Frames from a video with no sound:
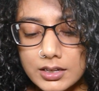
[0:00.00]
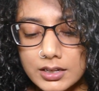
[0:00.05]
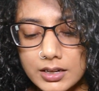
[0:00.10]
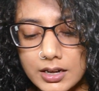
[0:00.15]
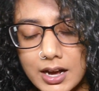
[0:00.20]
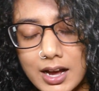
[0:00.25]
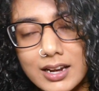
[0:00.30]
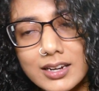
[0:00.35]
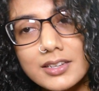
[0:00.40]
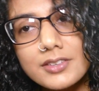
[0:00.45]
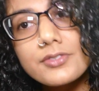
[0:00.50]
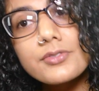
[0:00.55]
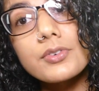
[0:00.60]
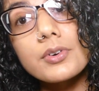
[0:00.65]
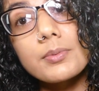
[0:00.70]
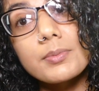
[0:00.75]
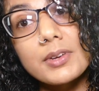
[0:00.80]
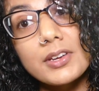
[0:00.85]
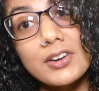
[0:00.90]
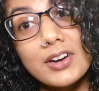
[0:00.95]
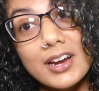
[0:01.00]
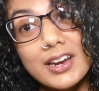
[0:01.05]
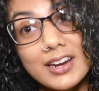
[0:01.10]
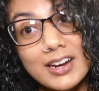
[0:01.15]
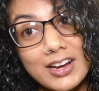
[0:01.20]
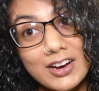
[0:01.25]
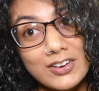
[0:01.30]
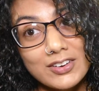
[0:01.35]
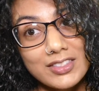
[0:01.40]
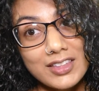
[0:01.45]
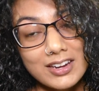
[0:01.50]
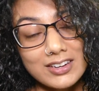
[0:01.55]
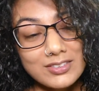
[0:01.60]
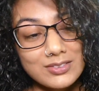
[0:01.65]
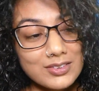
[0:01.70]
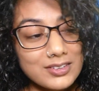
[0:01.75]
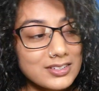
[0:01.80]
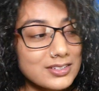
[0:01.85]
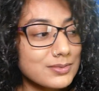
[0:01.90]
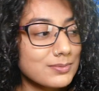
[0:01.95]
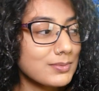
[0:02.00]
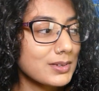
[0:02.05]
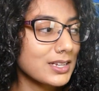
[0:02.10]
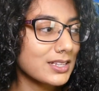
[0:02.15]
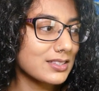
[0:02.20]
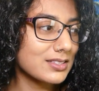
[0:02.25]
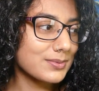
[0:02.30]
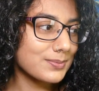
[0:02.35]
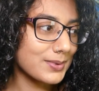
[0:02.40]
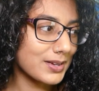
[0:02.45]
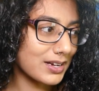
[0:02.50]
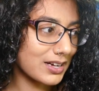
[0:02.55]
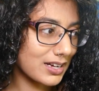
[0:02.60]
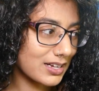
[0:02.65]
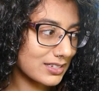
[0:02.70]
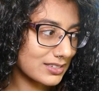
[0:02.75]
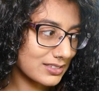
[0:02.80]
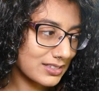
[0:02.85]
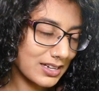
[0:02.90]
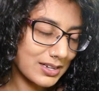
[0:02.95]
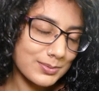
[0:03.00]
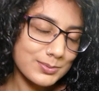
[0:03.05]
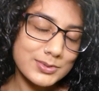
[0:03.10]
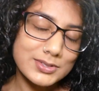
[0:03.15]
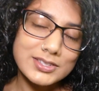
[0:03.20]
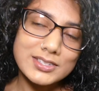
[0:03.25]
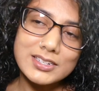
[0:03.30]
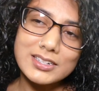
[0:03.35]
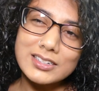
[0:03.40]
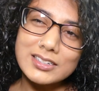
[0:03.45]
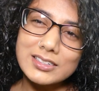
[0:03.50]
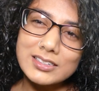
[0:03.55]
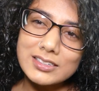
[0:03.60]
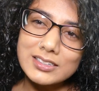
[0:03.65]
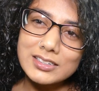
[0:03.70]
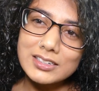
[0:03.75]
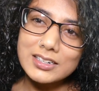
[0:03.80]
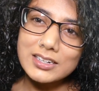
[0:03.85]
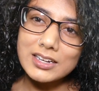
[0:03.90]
At least for me right now, that's what it means because I'm still